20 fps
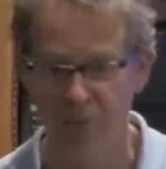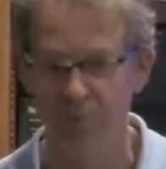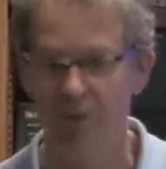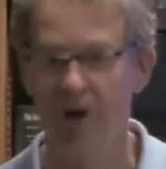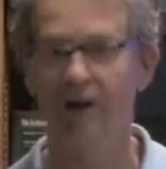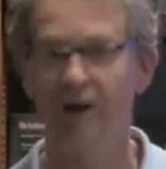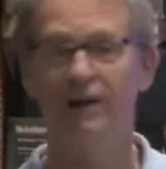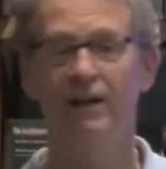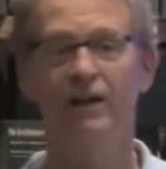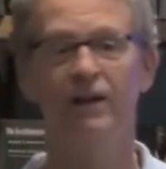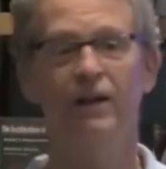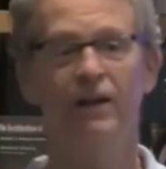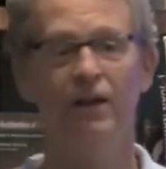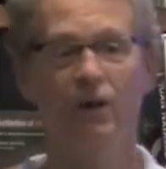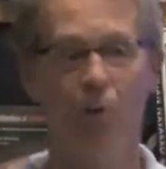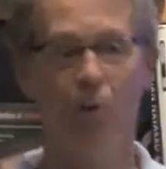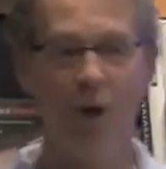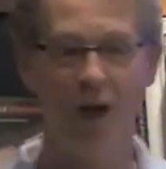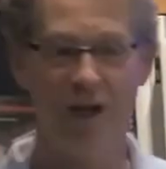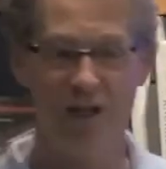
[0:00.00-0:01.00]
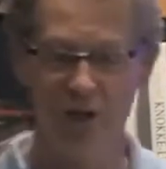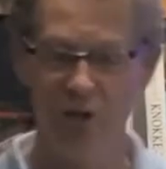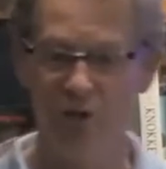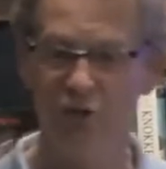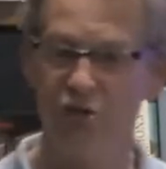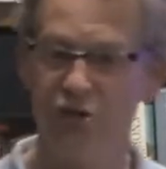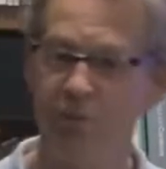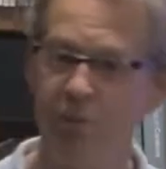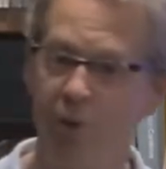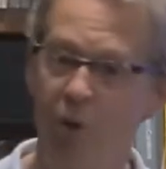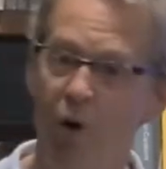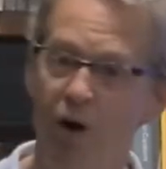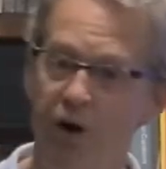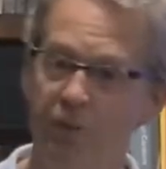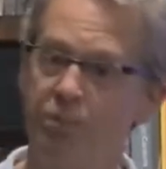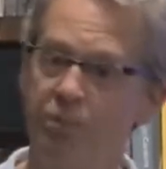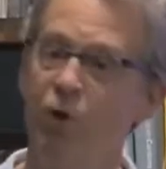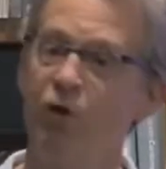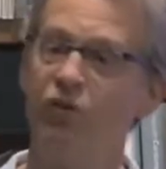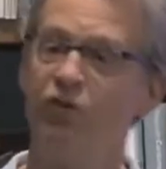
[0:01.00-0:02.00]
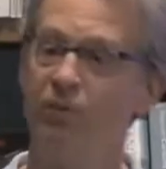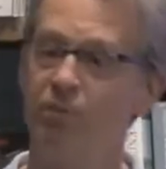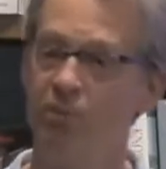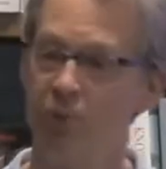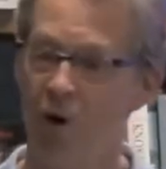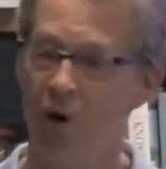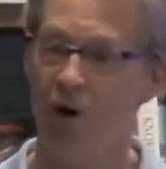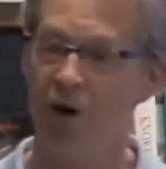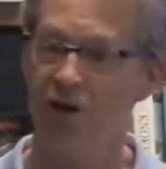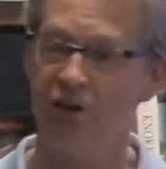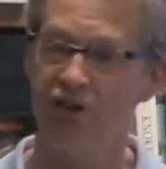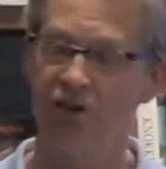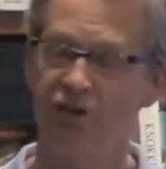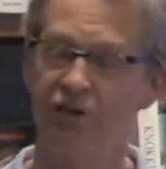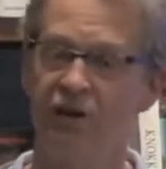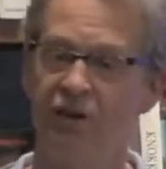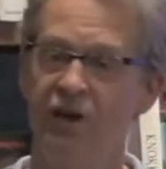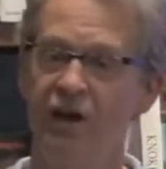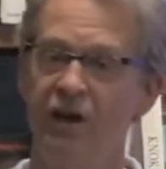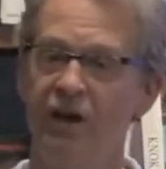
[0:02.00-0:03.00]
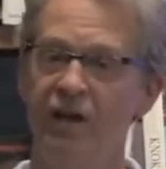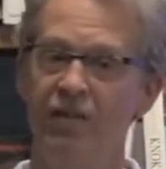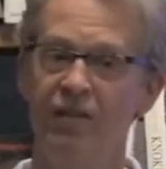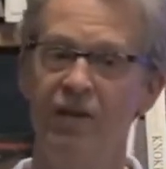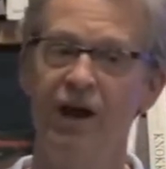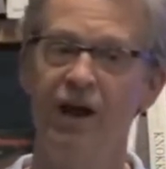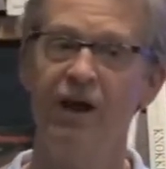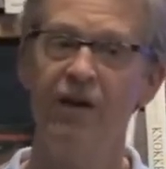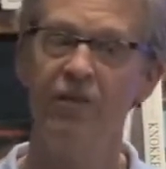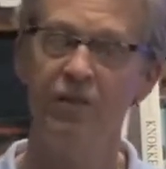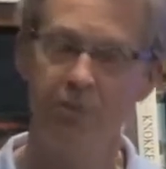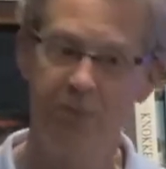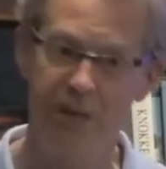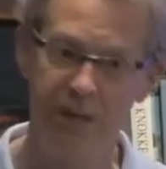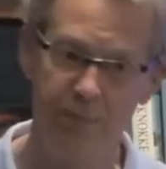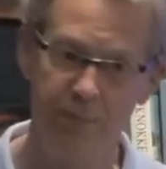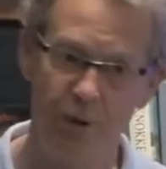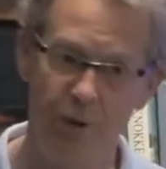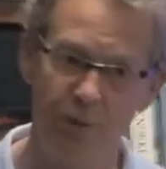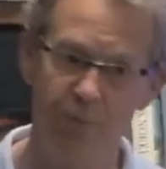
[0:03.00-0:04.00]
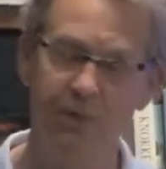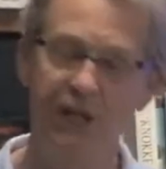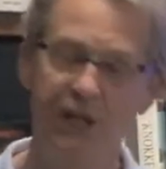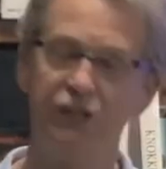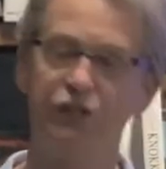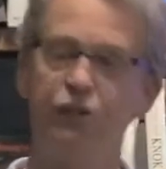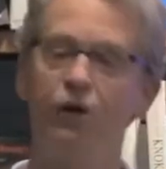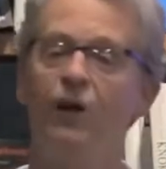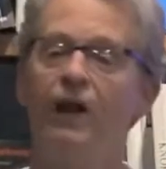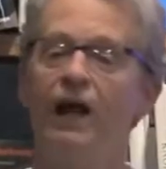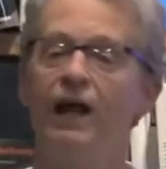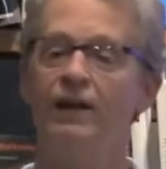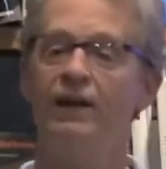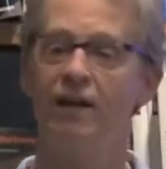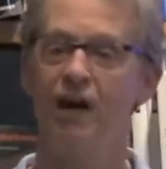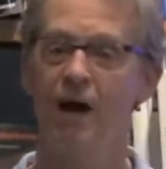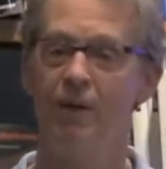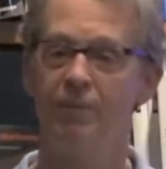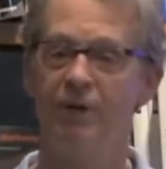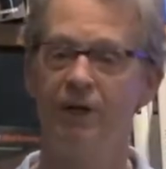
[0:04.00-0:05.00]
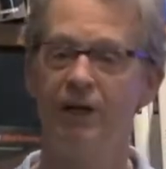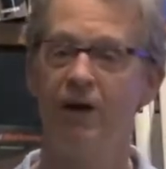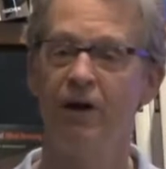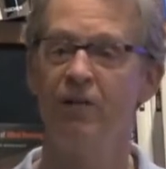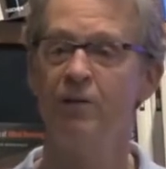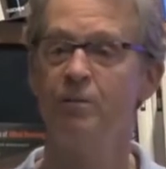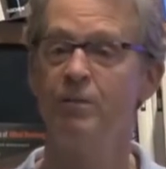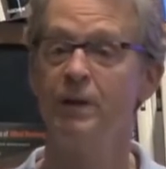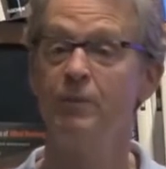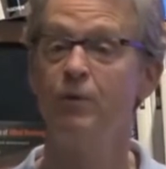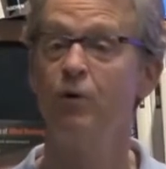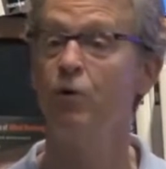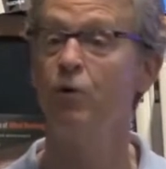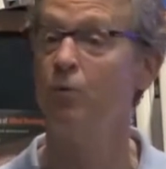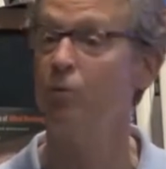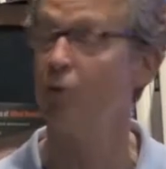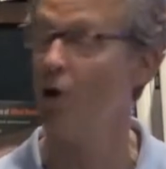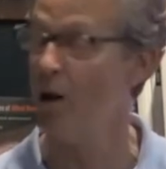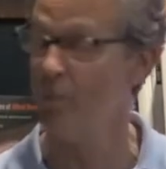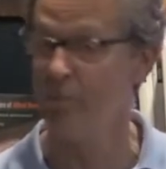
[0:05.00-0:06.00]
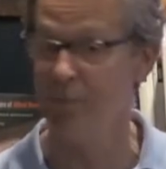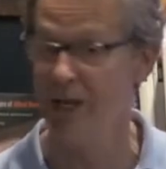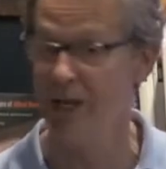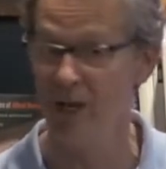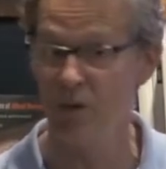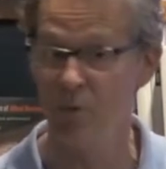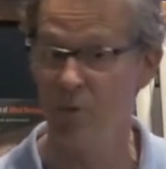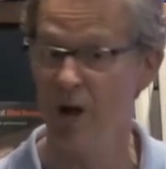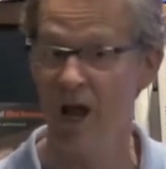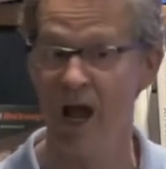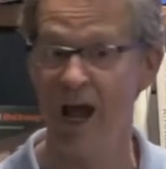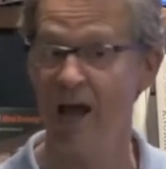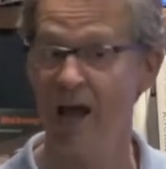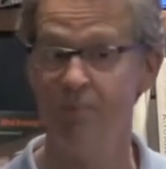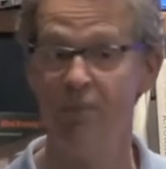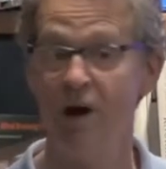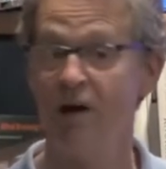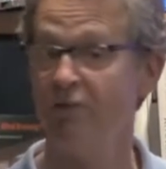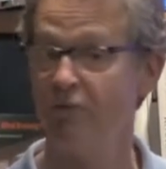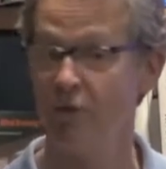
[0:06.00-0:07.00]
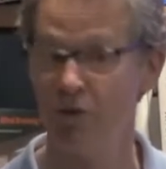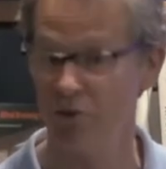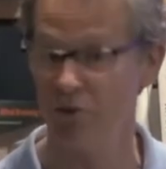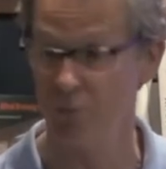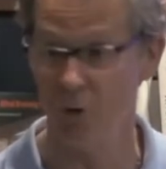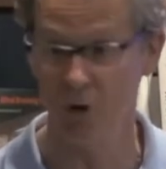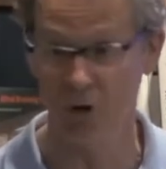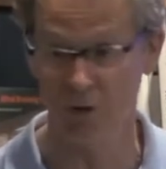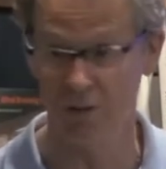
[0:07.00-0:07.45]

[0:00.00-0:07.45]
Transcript: But when you support Books and Books, they're the people, Mitchell and company, are the people who brought me in when I had my first book.